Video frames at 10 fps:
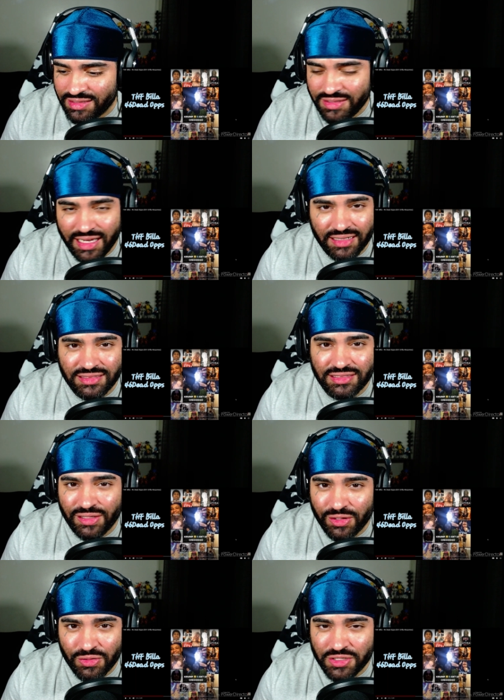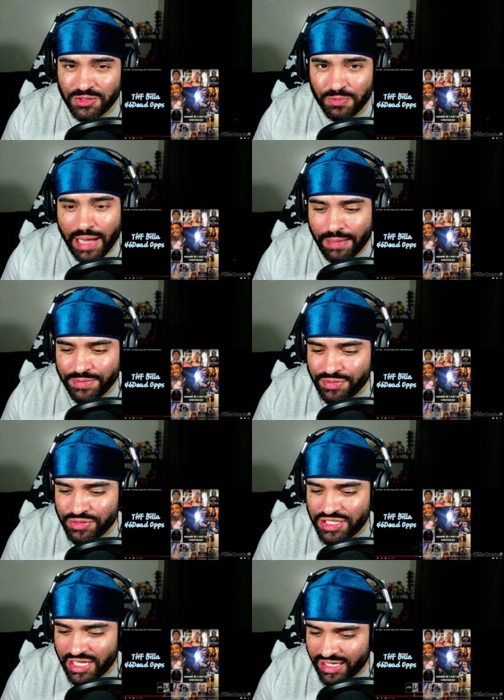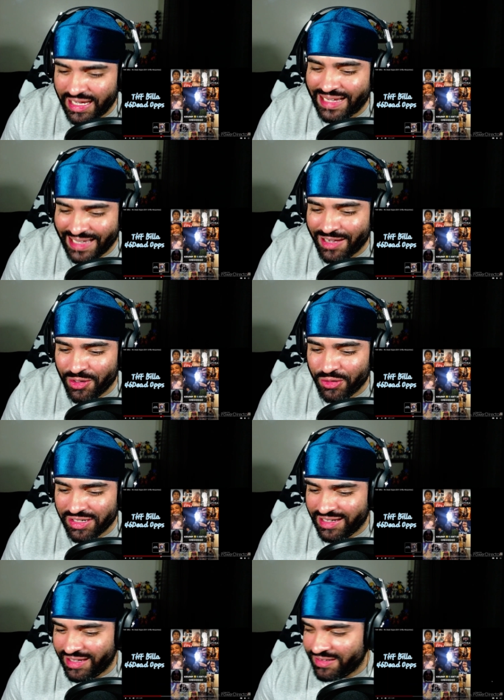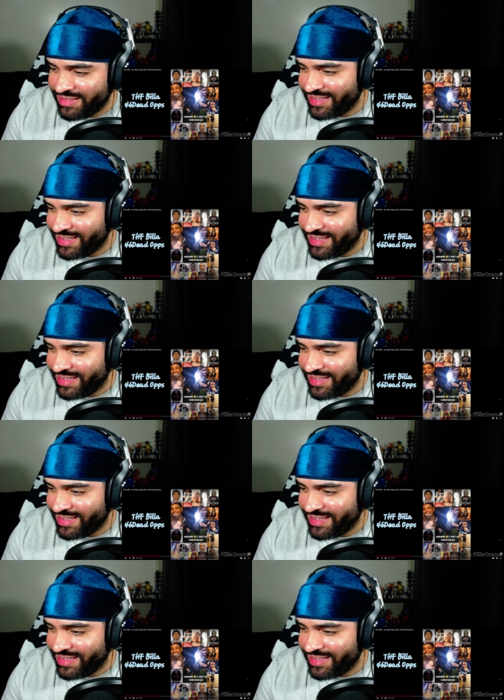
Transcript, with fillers: You kind of slow because you Bobby Boucher. I, I caught it now.